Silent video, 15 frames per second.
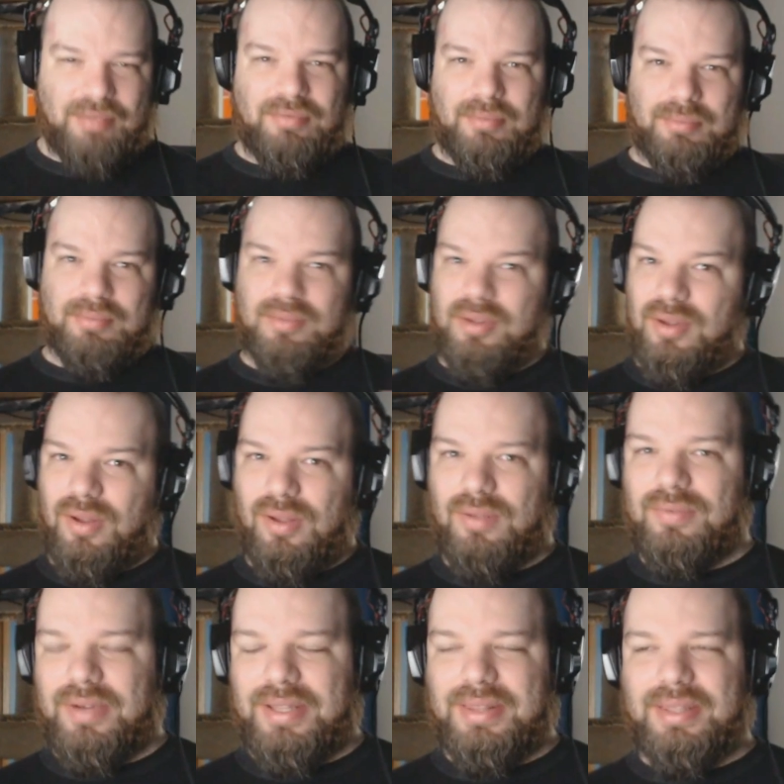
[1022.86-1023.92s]
Have them
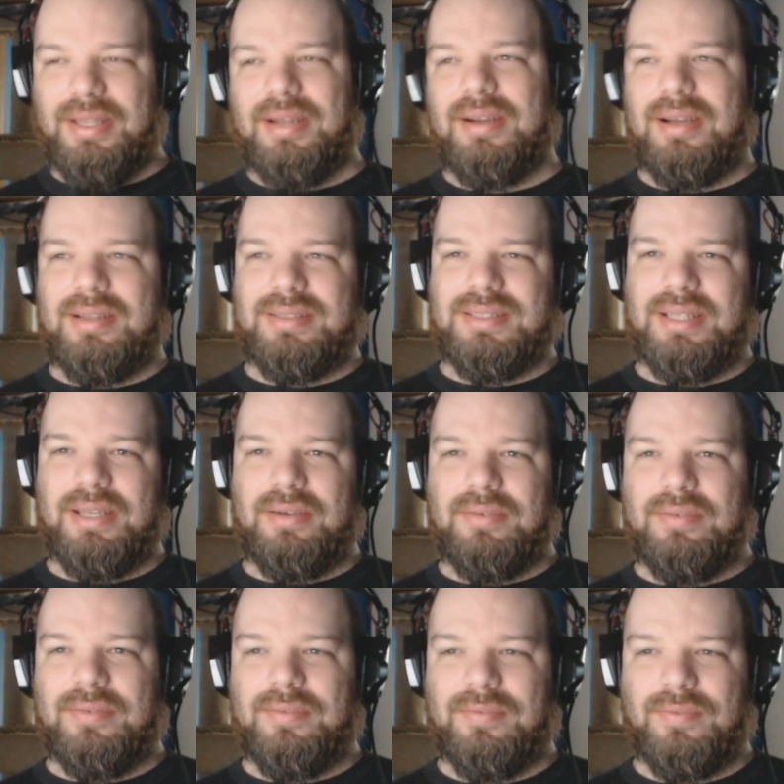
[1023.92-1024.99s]
all right there outside
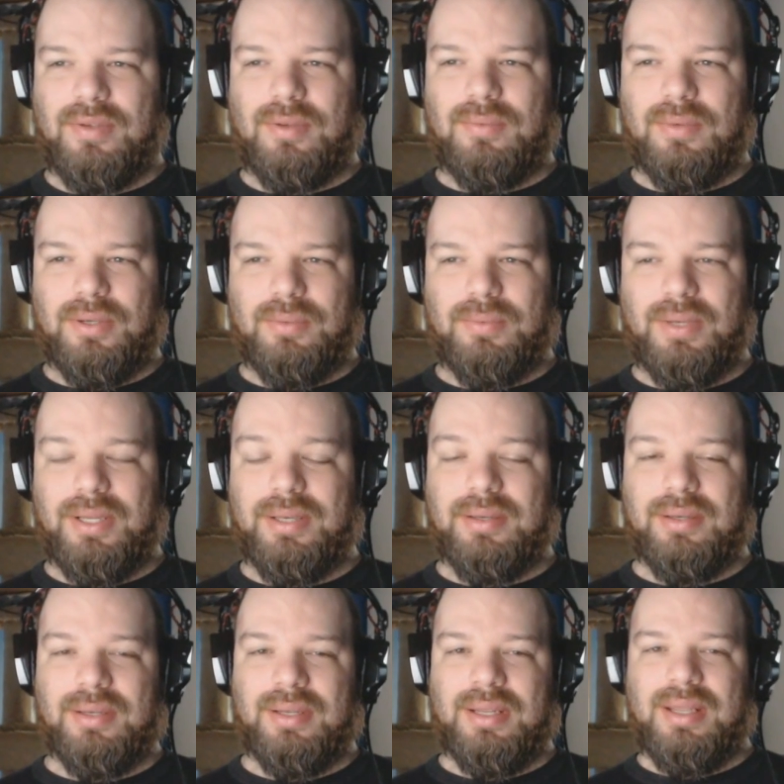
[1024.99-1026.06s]
of Vault 101,
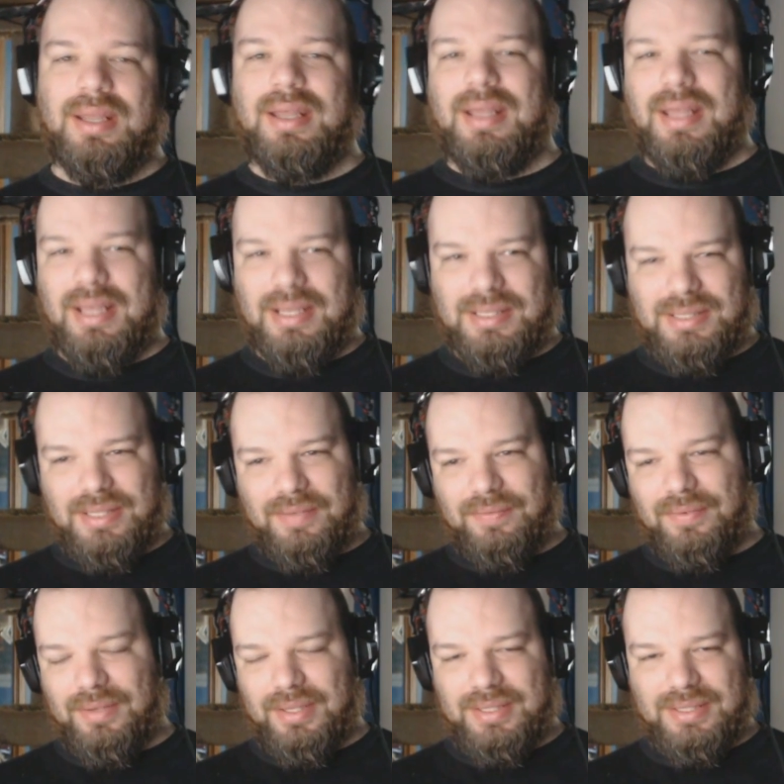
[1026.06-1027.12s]

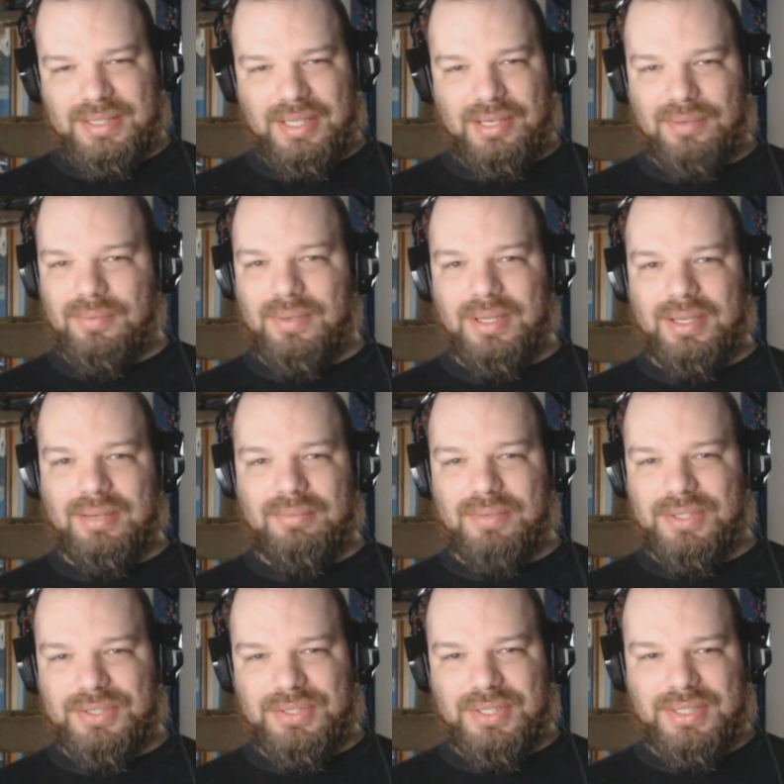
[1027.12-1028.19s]
except for the Zeta one,
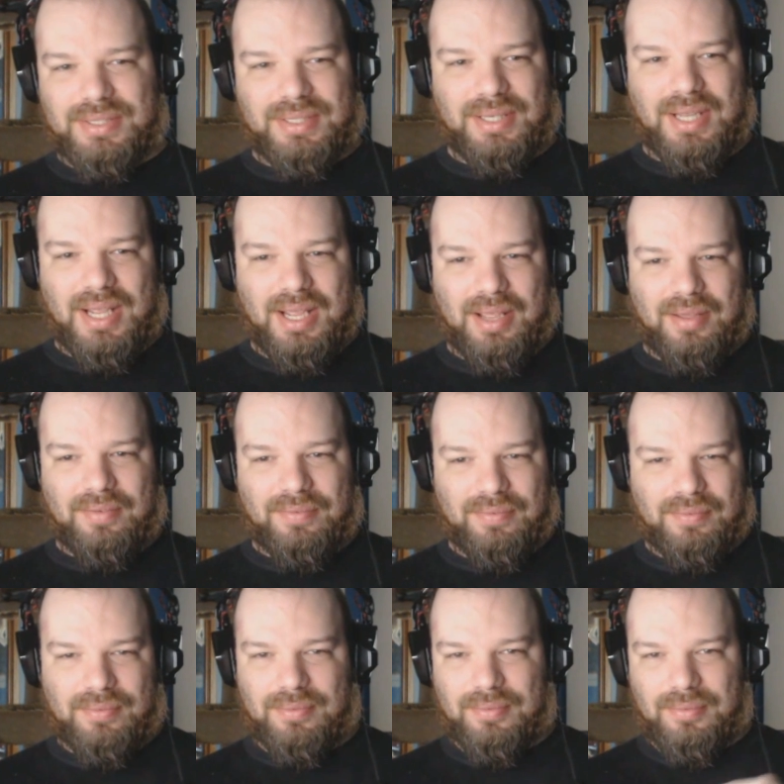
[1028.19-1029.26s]
which doesn't
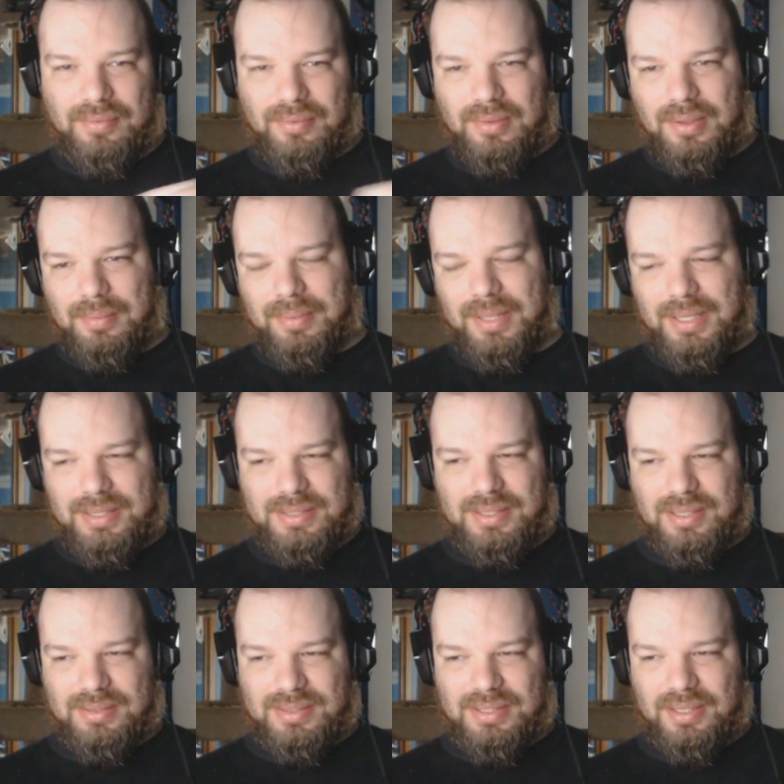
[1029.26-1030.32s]
have a
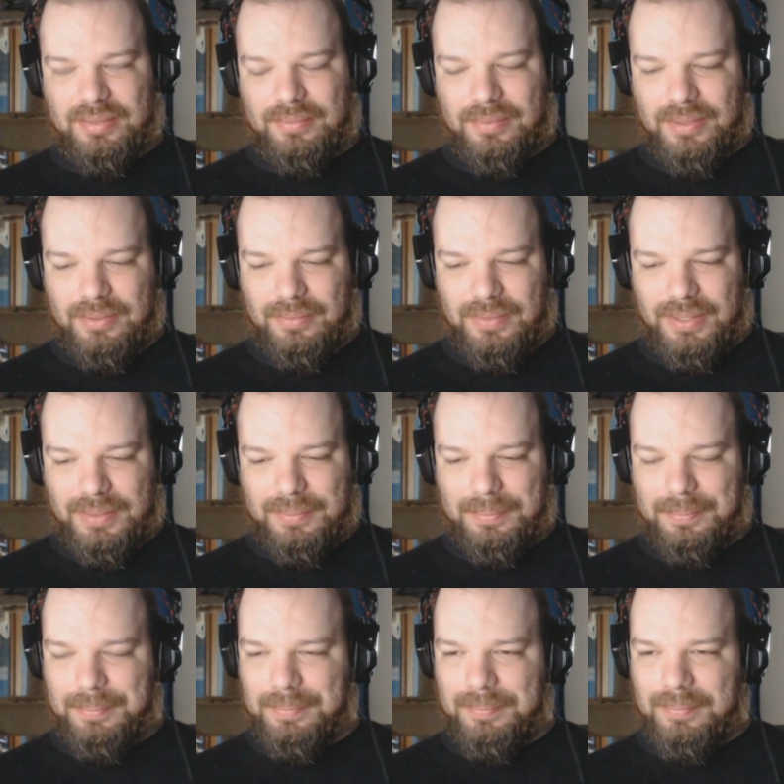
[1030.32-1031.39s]
place outside 101.